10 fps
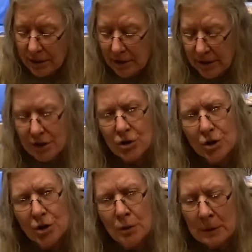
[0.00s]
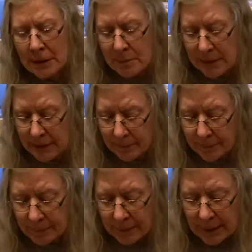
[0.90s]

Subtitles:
and I'll show you what I mean.